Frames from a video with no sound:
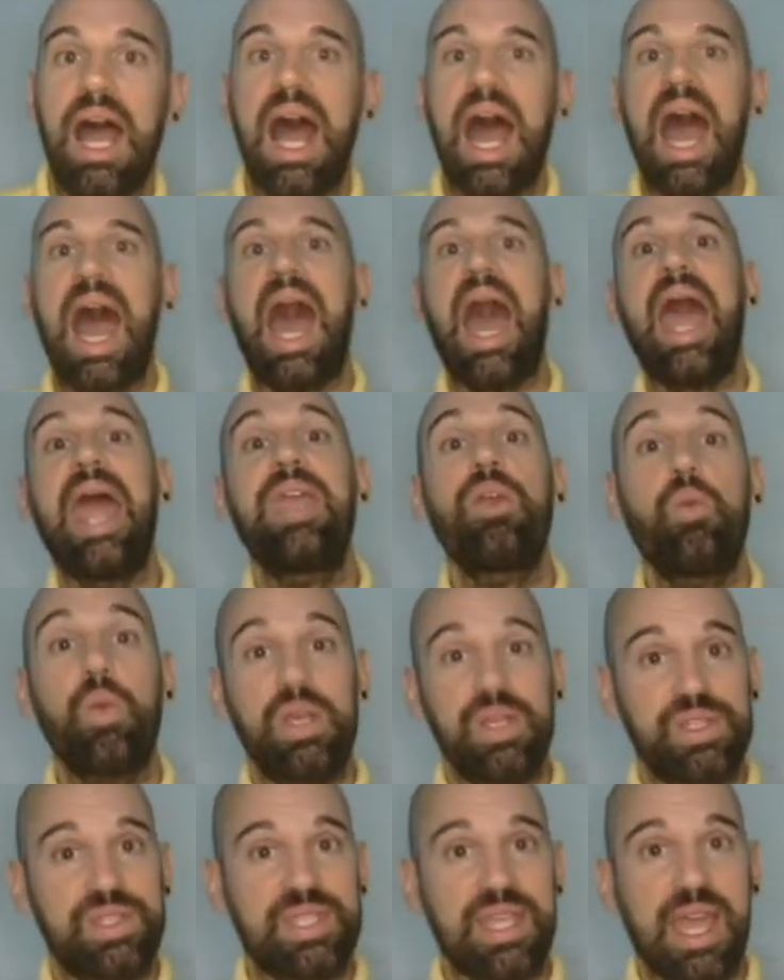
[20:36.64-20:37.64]
I will
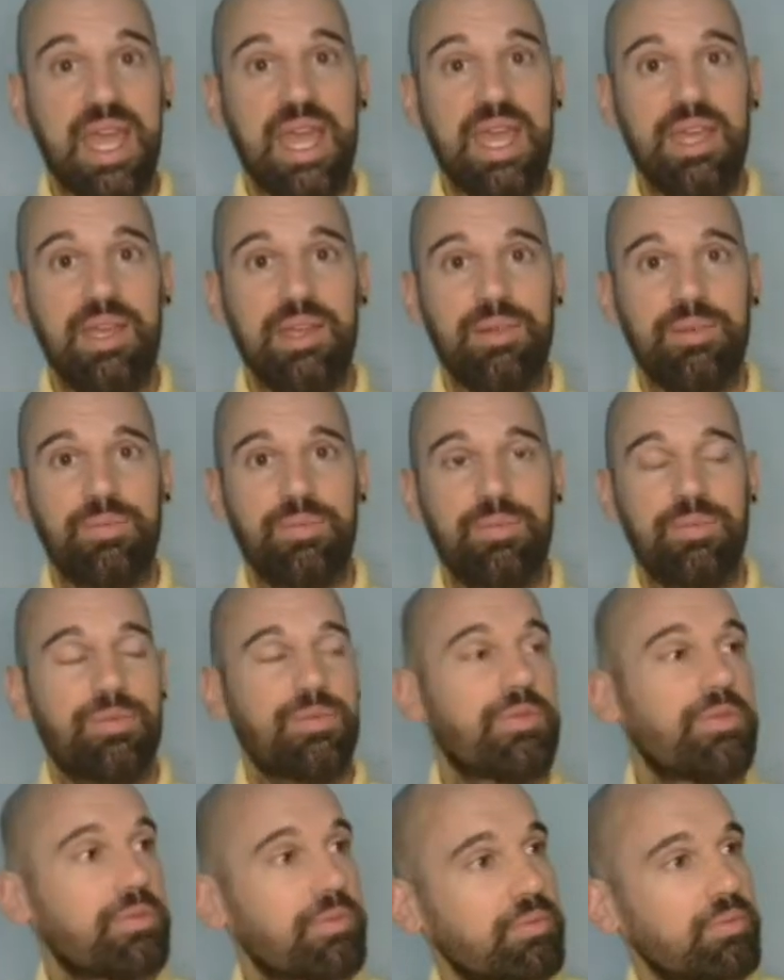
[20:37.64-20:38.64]
say,
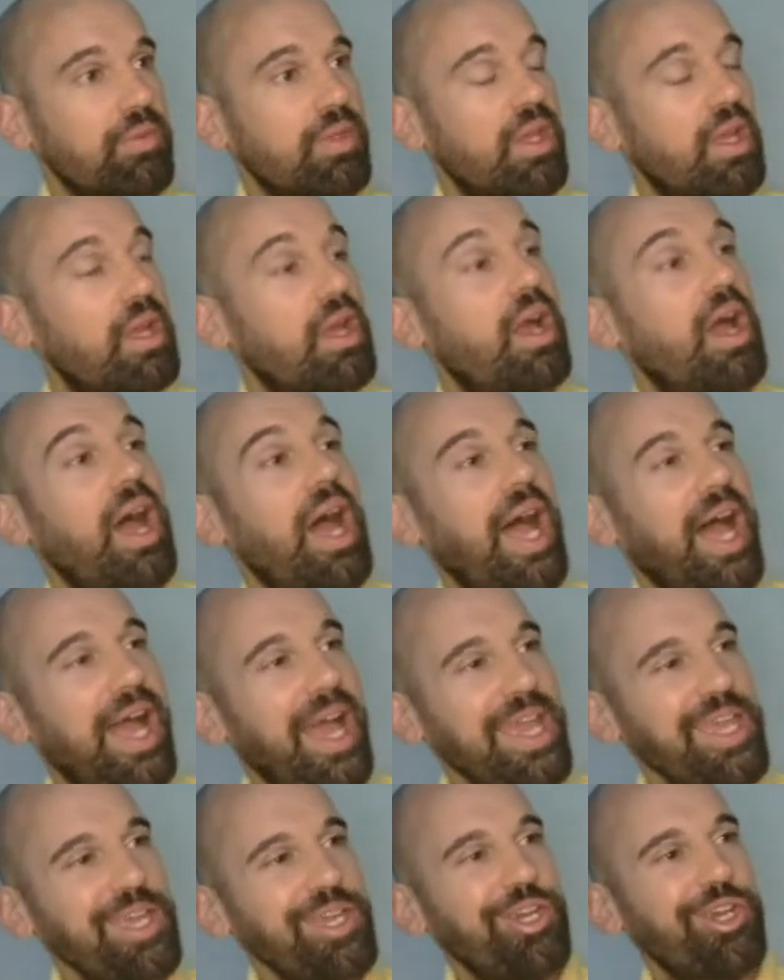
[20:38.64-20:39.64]
I
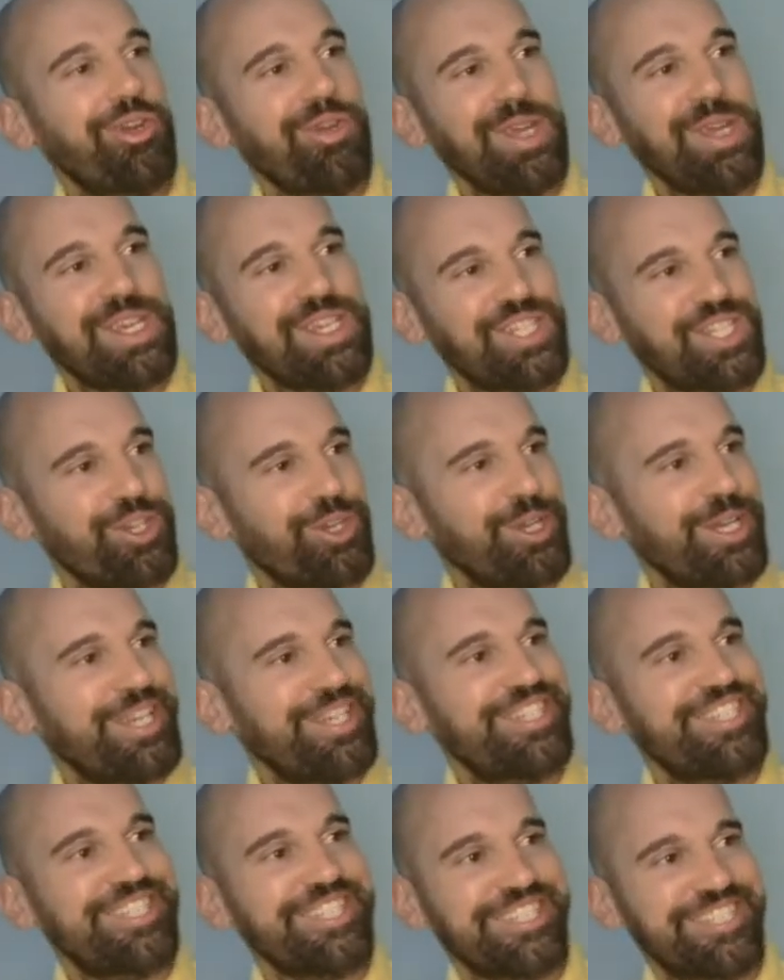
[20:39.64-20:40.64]
agree, student.